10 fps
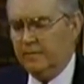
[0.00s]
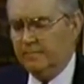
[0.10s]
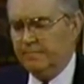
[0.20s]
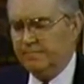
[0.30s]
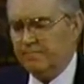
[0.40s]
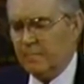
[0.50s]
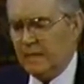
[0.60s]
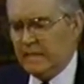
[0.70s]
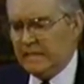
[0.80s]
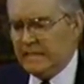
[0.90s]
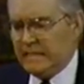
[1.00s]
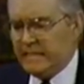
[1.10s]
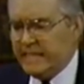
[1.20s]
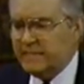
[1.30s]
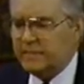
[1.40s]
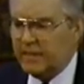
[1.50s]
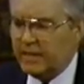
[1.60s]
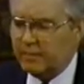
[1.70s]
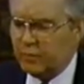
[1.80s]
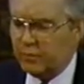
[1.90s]
And since
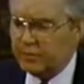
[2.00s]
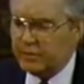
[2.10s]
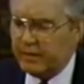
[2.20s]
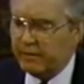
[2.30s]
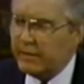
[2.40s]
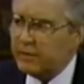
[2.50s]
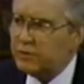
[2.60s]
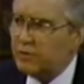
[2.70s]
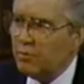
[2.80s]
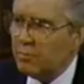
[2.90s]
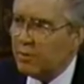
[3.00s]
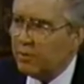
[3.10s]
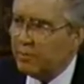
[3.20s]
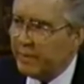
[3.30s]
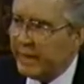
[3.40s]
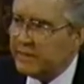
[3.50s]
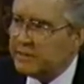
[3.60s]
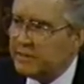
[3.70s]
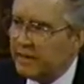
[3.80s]
then, of course, there is no moral base.